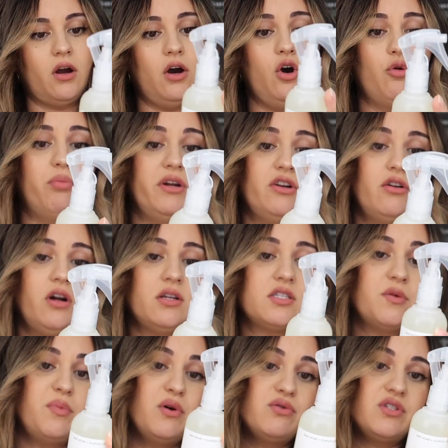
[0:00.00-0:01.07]
Oh, but you're not
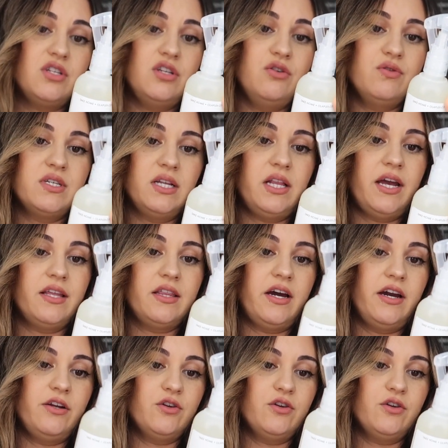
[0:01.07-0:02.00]
supposed to use it like that.